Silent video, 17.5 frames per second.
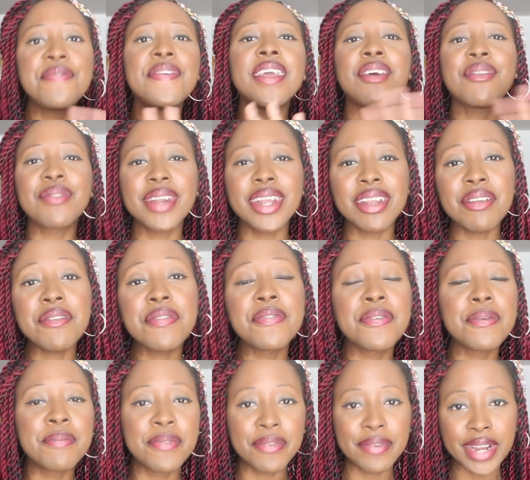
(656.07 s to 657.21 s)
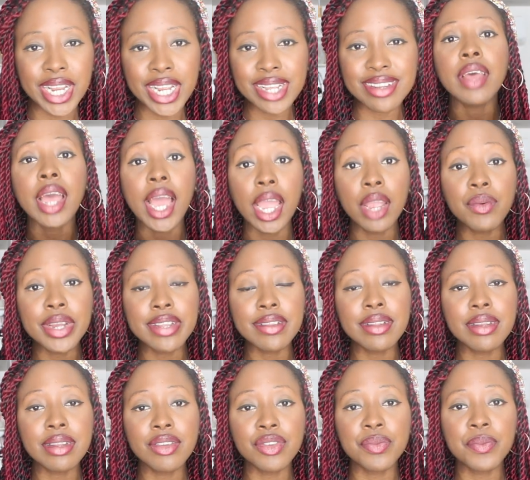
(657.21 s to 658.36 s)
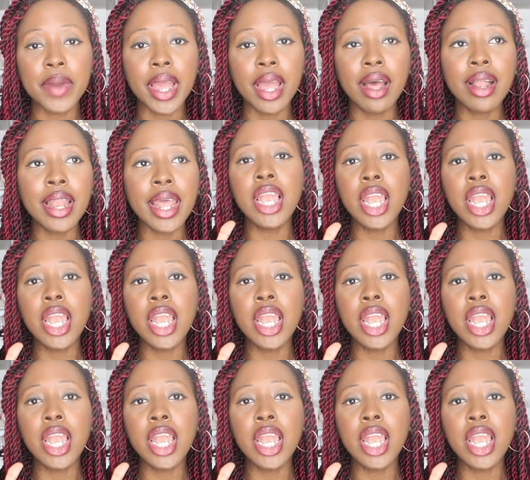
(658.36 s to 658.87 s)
The high-waisted as well.